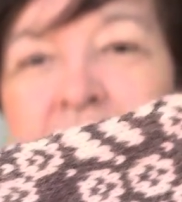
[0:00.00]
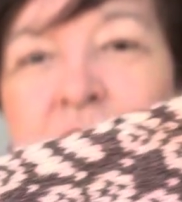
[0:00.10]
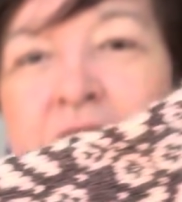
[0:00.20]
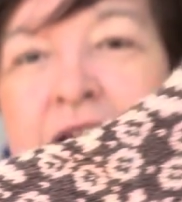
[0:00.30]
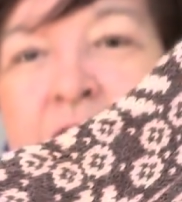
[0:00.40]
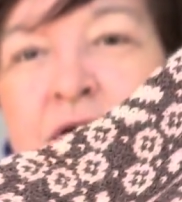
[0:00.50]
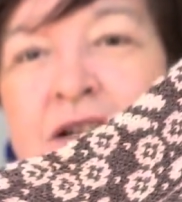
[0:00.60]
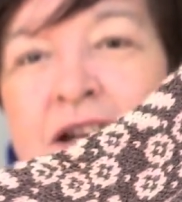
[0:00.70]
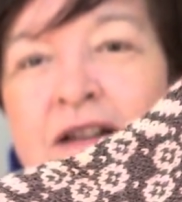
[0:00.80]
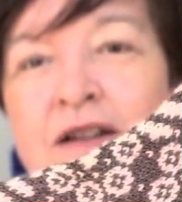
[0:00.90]
would
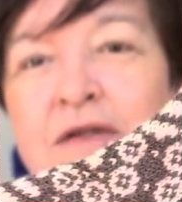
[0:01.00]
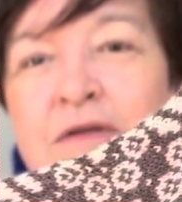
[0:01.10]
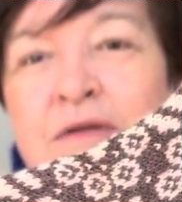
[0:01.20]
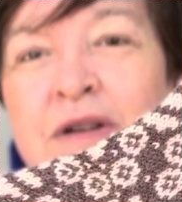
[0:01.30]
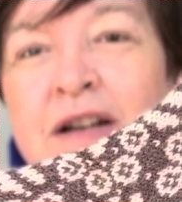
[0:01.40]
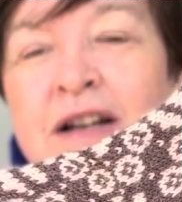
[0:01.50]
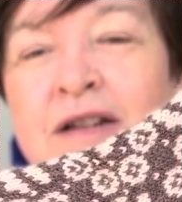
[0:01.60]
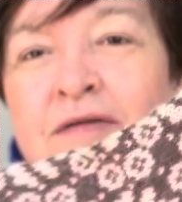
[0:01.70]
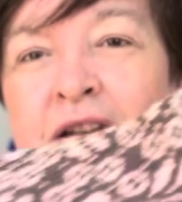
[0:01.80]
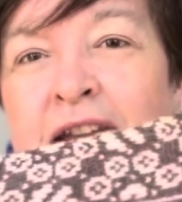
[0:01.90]
tell you
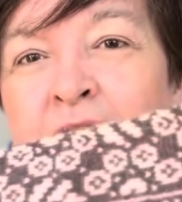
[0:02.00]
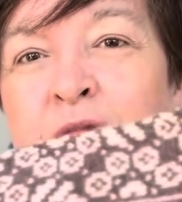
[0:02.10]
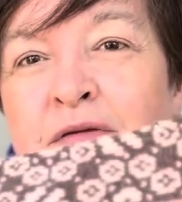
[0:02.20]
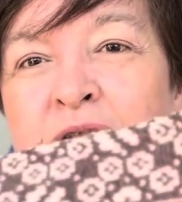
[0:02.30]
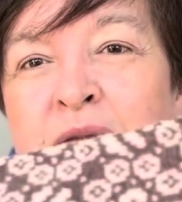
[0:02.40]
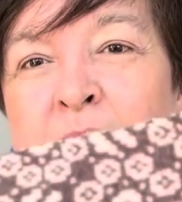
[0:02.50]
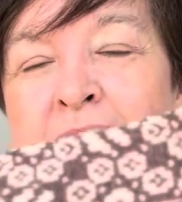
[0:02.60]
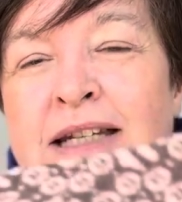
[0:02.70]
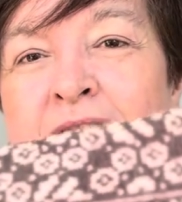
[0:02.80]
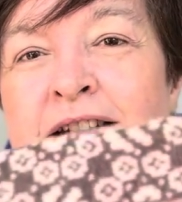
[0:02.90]
the name of this
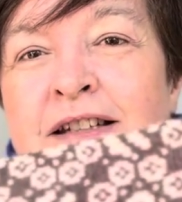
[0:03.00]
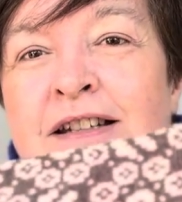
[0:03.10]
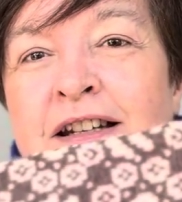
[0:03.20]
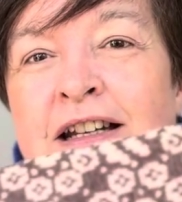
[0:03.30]
pattern